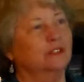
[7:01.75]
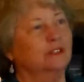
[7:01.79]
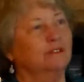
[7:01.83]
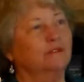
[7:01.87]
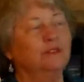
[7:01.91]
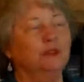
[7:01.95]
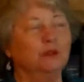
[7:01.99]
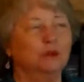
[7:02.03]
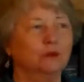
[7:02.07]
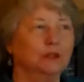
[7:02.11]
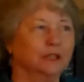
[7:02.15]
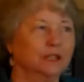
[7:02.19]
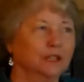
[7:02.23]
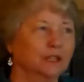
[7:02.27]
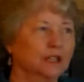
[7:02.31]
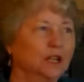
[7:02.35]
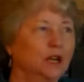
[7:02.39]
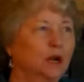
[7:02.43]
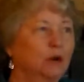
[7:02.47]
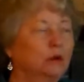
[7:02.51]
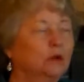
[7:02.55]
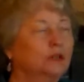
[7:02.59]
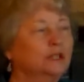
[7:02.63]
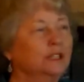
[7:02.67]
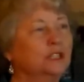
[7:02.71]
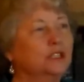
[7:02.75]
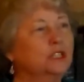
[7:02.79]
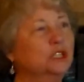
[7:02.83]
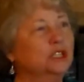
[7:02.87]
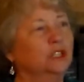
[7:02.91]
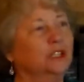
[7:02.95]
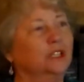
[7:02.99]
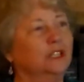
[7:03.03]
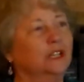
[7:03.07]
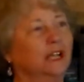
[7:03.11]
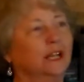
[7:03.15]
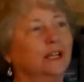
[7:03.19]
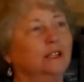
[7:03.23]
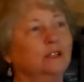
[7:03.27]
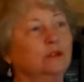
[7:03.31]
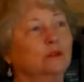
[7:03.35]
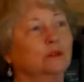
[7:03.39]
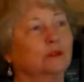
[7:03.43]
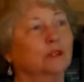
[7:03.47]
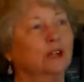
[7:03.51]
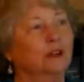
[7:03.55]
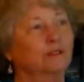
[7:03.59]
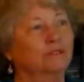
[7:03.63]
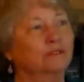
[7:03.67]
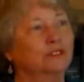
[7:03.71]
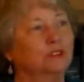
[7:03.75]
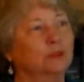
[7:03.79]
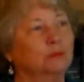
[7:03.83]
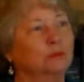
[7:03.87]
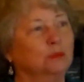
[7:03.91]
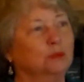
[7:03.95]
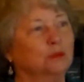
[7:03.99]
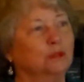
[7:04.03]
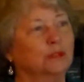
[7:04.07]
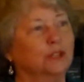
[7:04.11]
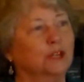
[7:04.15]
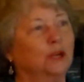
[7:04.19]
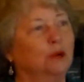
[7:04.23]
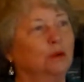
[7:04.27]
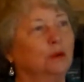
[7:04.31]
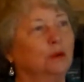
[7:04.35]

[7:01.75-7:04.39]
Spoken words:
is, if you're in a coalition and you're comfortable, the